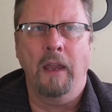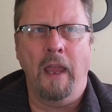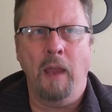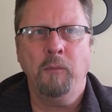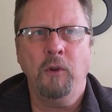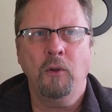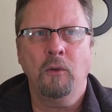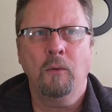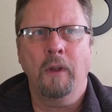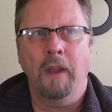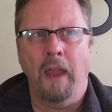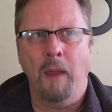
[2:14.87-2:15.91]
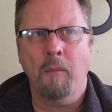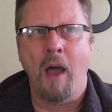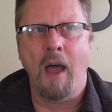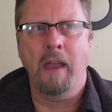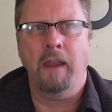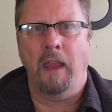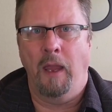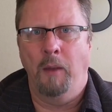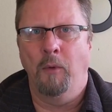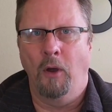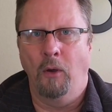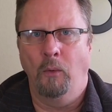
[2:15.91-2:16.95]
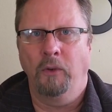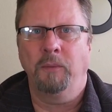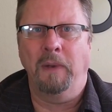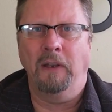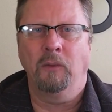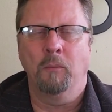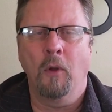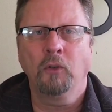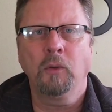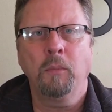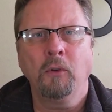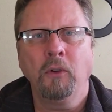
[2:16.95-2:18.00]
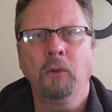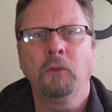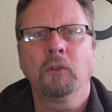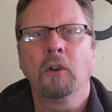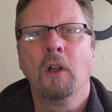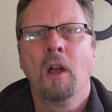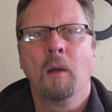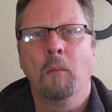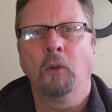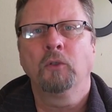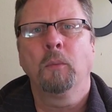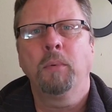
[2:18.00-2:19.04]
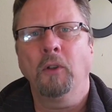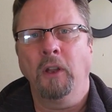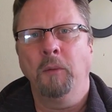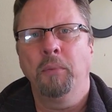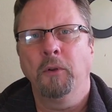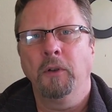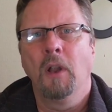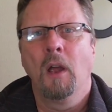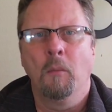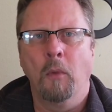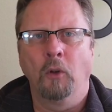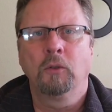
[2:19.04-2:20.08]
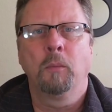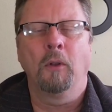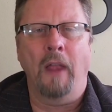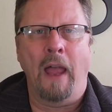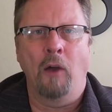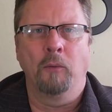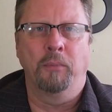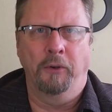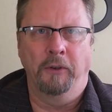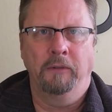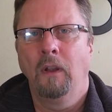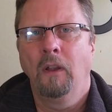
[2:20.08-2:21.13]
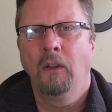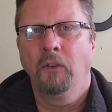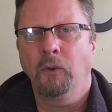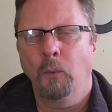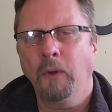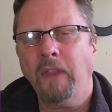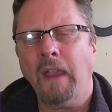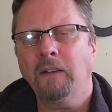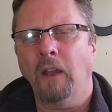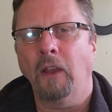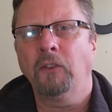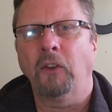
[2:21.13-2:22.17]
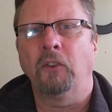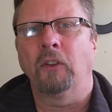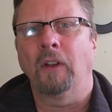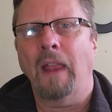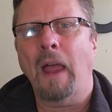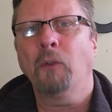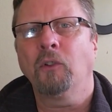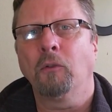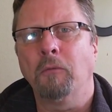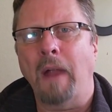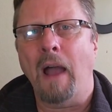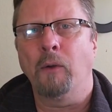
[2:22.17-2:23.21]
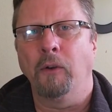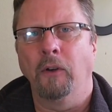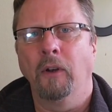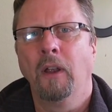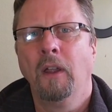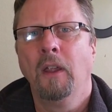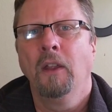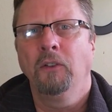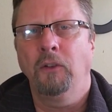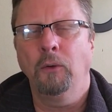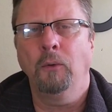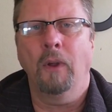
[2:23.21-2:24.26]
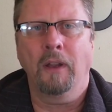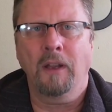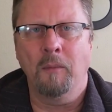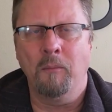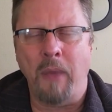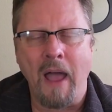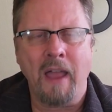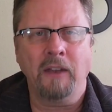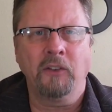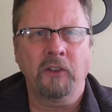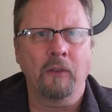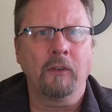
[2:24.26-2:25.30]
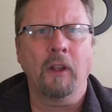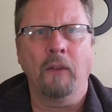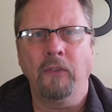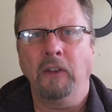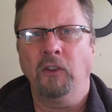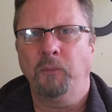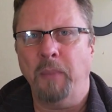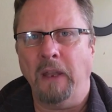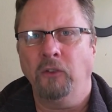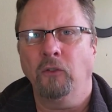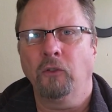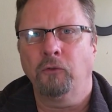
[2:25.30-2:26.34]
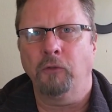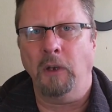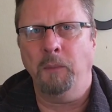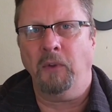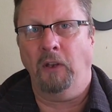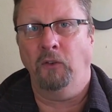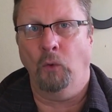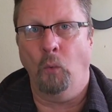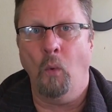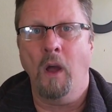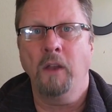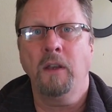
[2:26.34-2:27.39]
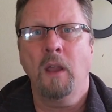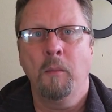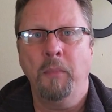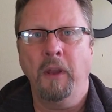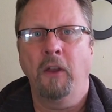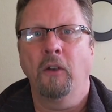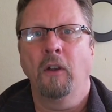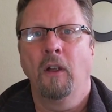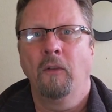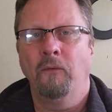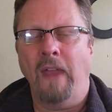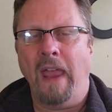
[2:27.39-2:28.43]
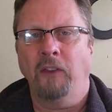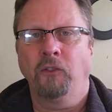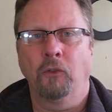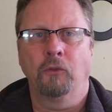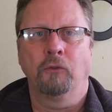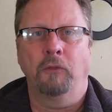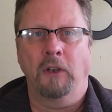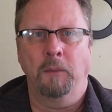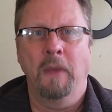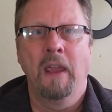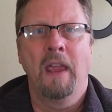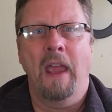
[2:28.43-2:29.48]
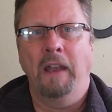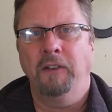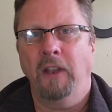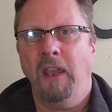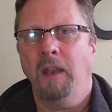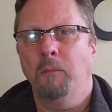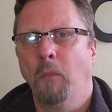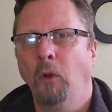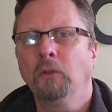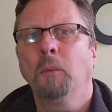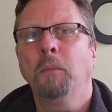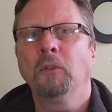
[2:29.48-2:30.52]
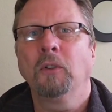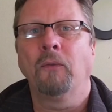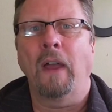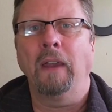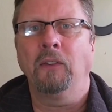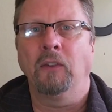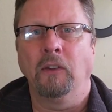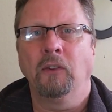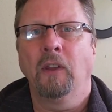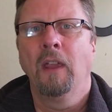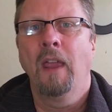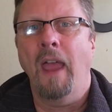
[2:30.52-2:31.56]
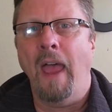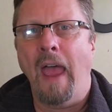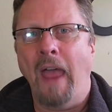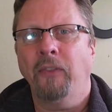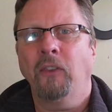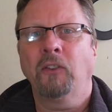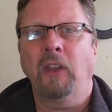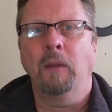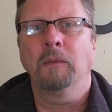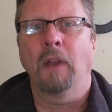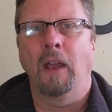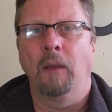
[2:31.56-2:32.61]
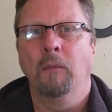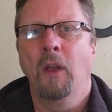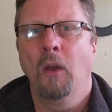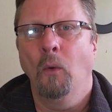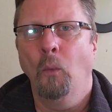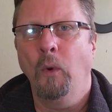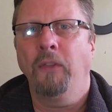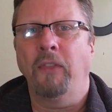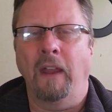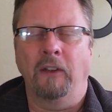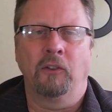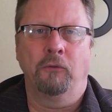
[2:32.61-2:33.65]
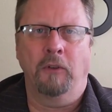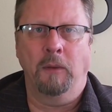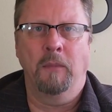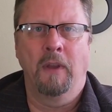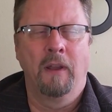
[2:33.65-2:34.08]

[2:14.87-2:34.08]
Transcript: M-U-M-I-M-O, which means multiple user, multiple input, multiple output. So what that does is it allows a router to combine several of these spatial streams into one bigger, faster stream, and to hit multiple devices at the same time with that stream.